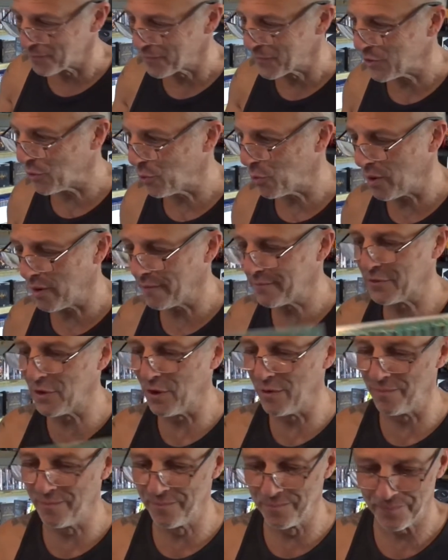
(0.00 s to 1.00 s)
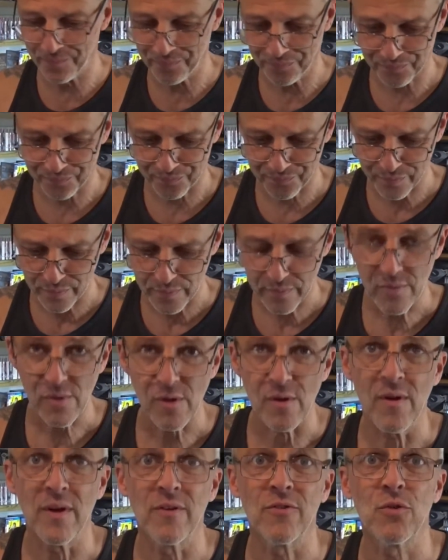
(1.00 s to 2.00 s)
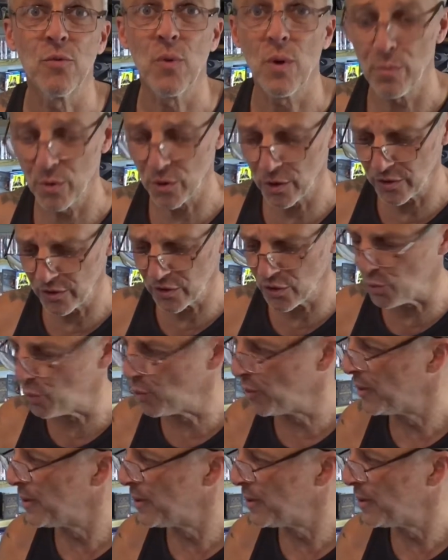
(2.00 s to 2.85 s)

So what I've done, right, so what we're going to do,